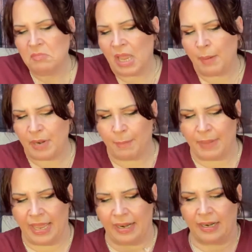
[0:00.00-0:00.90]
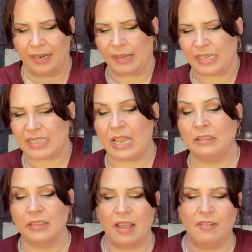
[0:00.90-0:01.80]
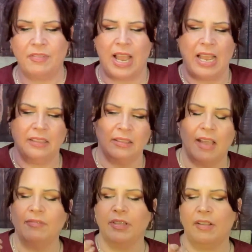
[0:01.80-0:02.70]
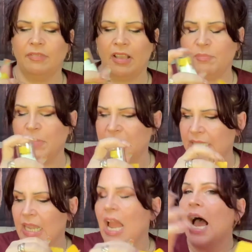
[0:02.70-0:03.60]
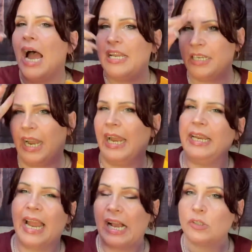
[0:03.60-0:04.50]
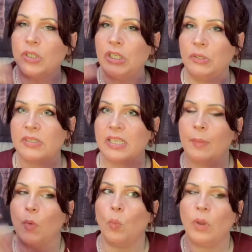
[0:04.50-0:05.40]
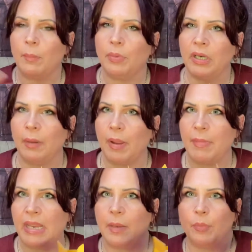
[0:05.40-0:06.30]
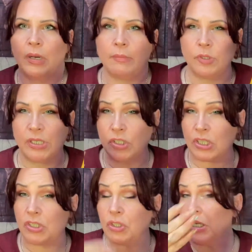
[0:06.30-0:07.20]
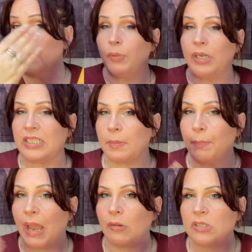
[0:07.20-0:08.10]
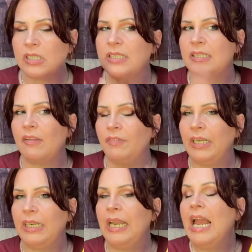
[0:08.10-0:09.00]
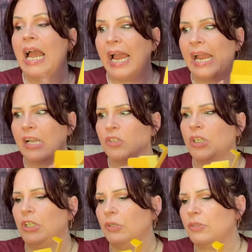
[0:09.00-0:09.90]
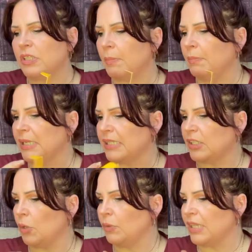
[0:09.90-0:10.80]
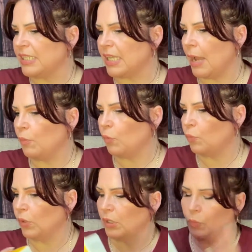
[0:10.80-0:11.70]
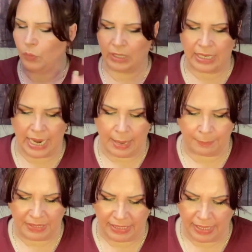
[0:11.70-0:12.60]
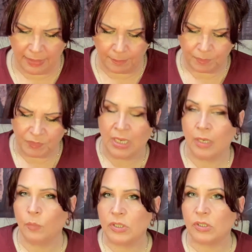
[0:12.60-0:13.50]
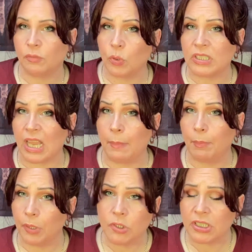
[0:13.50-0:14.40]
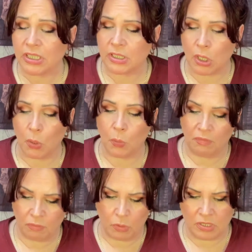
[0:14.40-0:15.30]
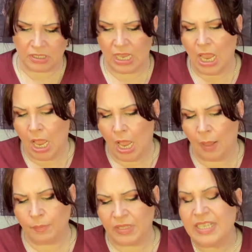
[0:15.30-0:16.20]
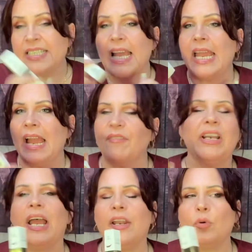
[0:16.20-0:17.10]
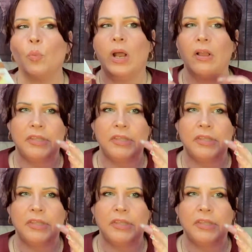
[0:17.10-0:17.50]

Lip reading: I'm not mad at it because I love mist. I actually use them when I'm putting on my makeup, when I'm transitioning and putting some powders and stuff in it. I actually use some mist. So this I'm really, really happy to get. Which of course I purchased, so of course. This I haven't had in a while.